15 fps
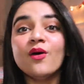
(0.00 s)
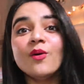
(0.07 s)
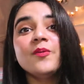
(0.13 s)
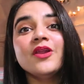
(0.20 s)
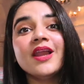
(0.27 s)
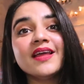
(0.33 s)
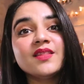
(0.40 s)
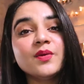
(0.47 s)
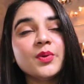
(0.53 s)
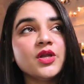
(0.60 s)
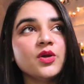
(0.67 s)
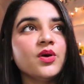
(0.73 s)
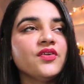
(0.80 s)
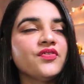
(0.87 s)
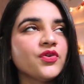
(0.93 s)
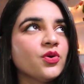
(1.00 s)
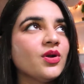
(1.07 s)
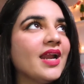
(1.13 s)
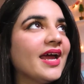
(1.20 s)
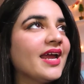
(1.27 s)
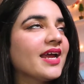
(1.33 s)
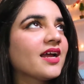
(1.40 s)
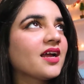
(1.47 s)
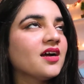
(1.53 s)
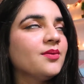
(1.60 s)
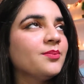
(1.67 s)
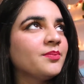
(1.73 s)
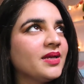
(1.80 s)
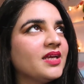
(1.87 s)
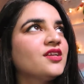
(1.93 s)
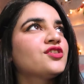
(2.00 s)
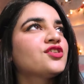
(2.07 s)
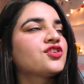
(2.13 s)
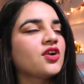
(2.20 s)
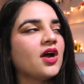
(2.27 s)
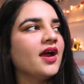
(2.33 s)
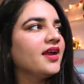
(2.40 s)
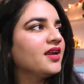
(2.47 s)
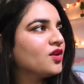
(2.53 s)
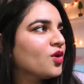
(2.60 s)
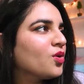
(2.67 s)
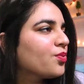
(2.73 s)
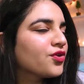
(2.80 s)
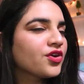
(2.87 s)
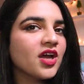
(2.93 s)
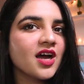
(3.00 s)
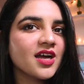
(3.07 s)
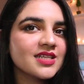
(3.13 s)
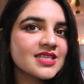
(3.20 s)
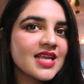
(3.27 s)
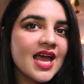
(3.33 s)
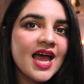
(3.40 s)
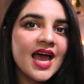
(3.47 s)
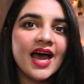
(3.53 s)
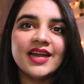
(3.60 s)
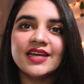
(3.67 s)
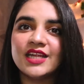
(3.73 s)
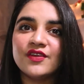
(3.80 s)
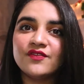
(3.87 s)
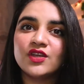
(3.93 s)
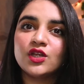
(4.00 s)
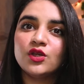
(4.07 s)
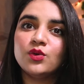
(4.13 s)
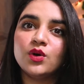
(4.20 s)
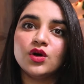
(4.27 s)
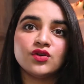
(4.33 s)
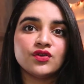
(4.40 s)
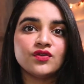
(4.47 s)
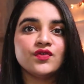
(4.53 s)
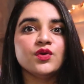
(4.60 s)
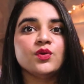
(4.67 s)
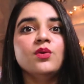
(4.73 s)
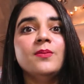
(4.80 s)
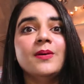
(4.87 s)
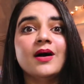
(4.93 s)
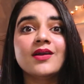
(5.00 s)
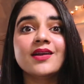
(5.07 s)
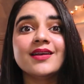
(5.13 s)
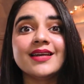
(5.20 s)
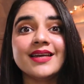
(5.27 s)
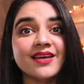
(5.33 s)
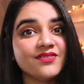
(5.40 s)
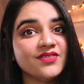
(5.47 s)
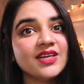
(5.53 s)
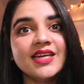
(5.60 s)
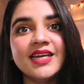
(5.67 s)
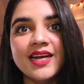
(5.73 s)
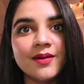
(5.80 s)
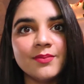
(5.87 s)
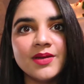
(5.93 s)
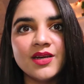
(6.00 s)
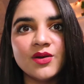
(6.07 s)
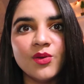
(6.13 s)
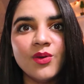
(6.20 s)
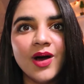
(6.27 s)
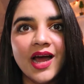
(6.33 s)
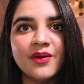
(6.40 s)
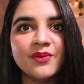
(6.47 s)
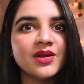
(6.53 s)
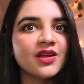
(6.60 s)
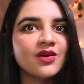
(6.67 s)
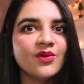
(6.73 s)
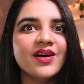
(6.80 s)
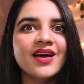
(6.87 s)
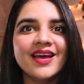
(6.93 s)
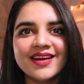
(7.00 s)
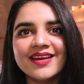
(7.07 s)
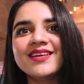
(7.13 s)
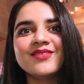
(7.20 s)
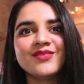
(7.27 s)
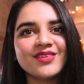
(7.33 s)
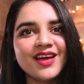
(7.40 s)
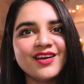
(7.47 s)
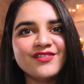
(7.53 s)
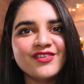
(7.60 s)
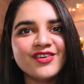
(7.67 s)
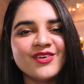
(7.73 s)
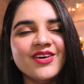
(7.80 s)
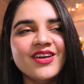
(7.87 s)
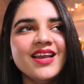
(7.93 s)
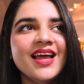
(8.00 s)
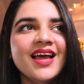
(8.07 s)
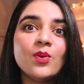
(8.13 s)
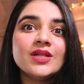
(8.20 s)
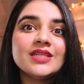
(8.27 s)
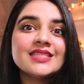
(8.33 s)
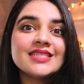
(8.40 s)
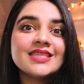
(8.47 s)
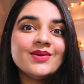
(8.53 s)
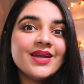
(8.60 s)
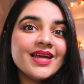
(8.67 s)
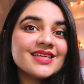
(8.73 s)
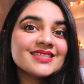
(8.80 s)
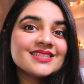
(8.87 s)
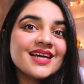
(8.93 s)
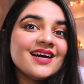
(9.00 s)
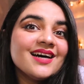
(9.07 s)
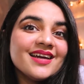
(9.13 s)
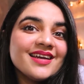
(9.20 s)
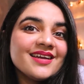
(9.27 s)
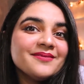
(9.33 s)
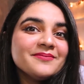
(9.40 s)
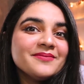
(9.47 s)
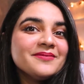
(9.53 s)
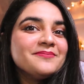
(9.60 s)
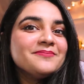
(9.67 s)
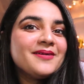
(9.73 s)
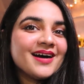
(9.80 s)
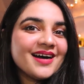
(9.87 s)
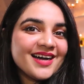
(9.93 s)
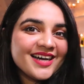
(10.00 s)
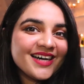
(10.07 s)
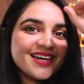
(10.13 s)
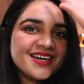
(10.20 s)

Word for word: hope you like the video. If you like me trying new products and giving you a review about it, definitely let me know. I will go ahead and do that for you all. I will see you next time. Bye.